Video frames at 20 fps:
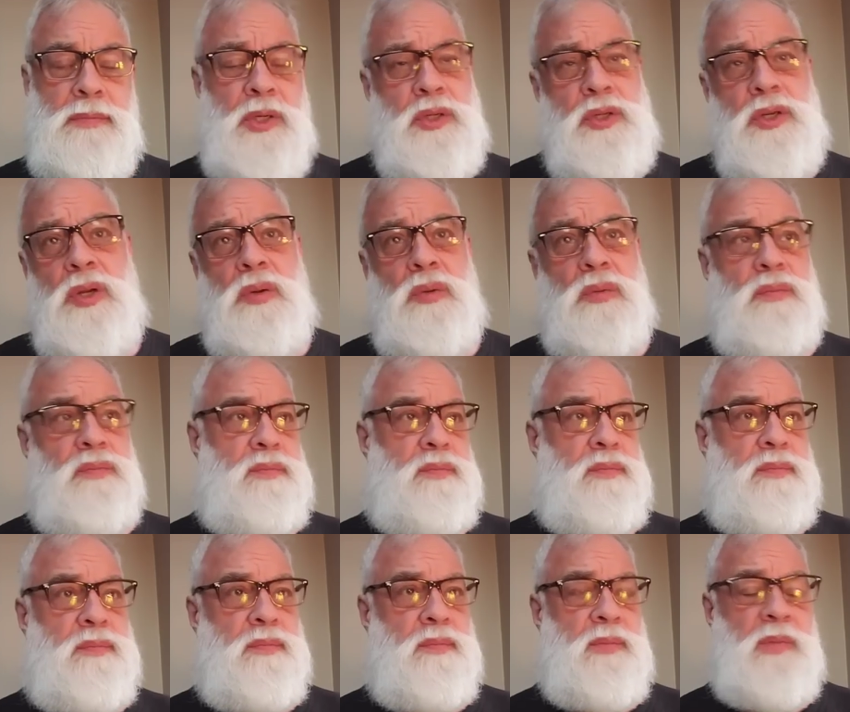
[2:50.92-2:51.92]
there's no
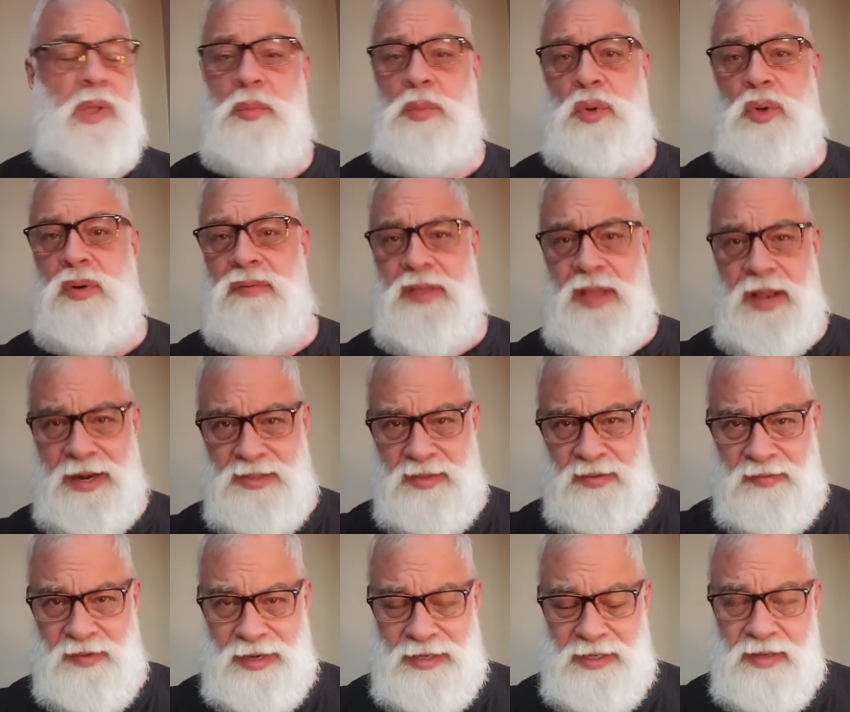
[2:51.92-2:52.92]
proof that
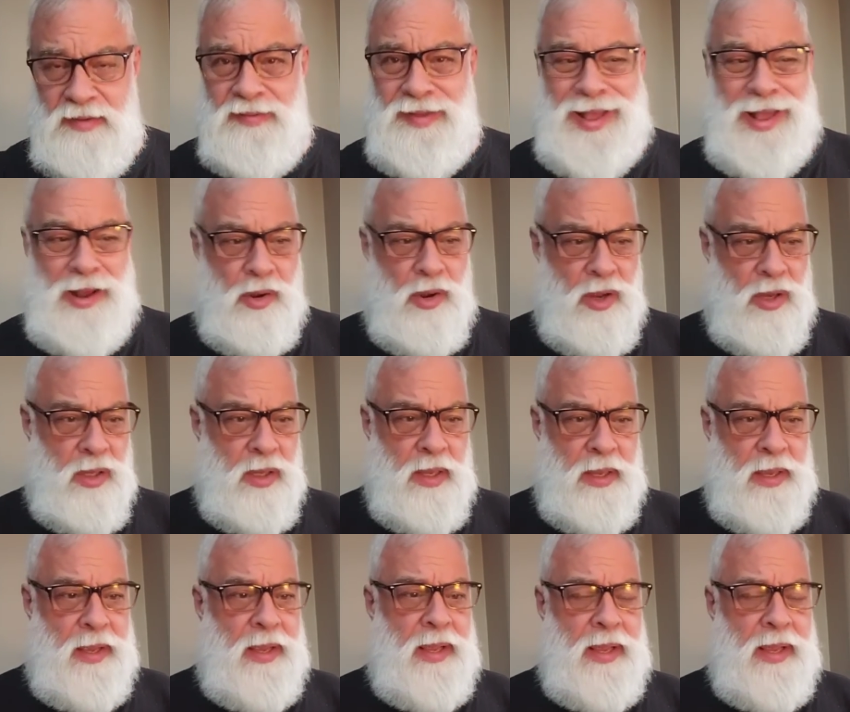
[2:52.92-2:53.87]
it's effective at all.